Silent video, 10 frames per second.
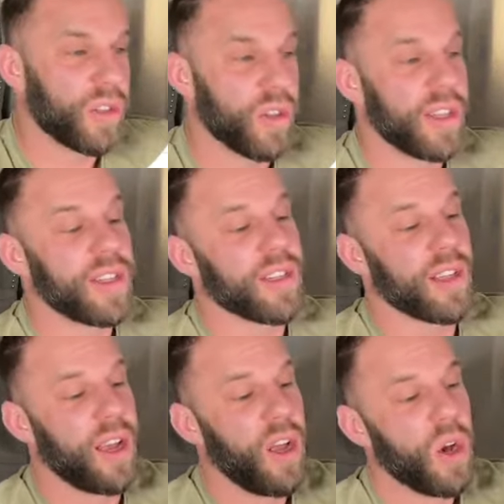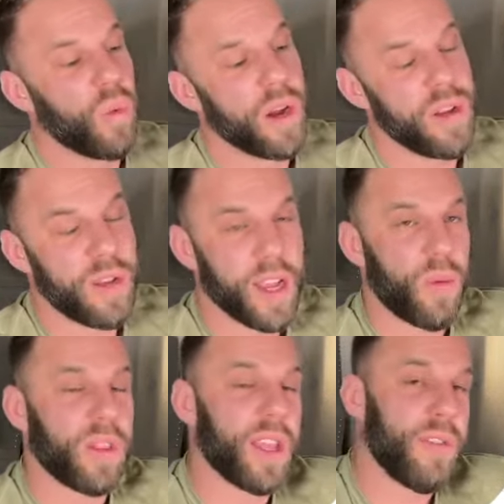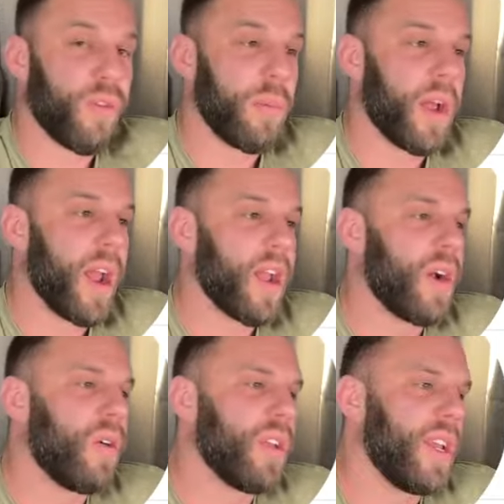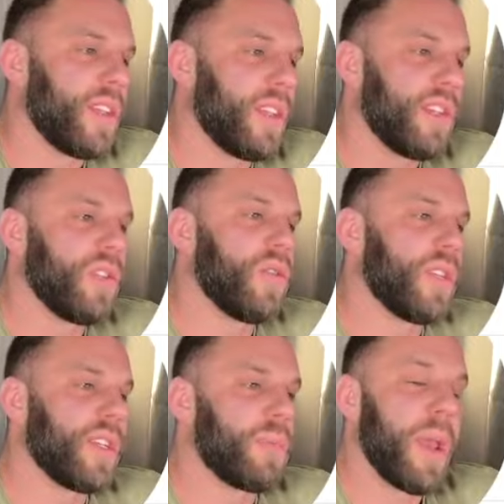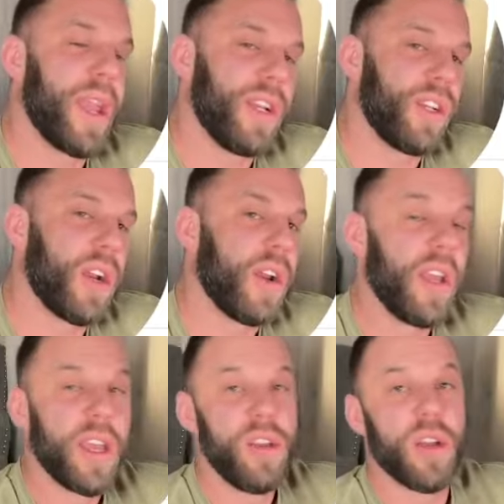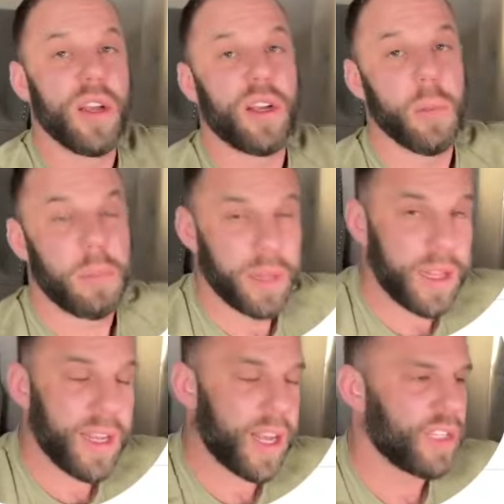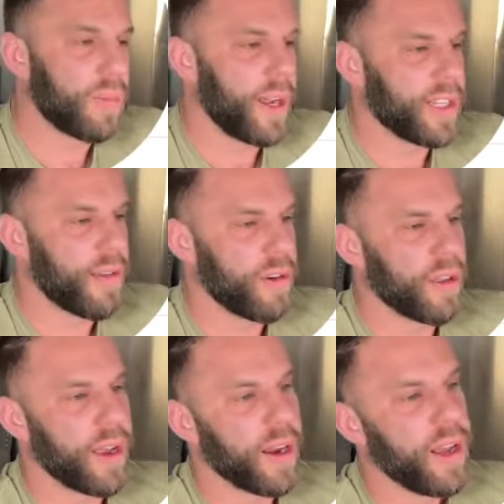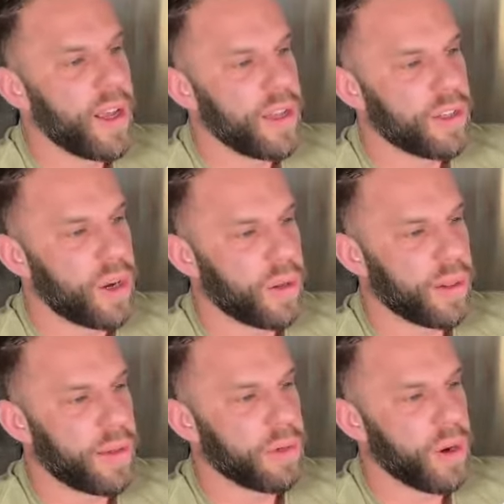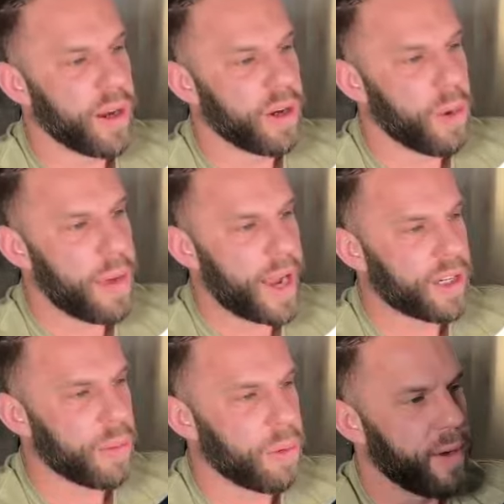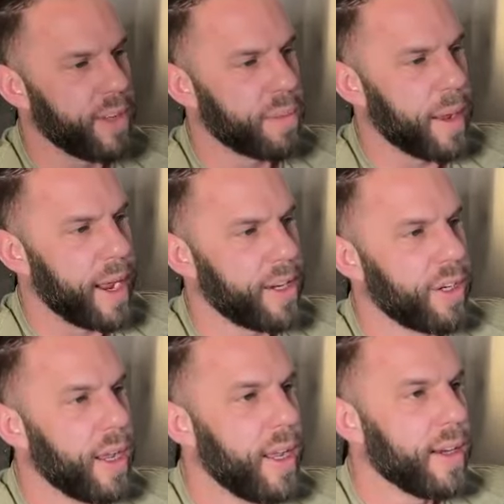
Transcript: So this is the what you get with getform.io. It sends you this page here. You can completely customize everything. So let me go ahead and go back previous page.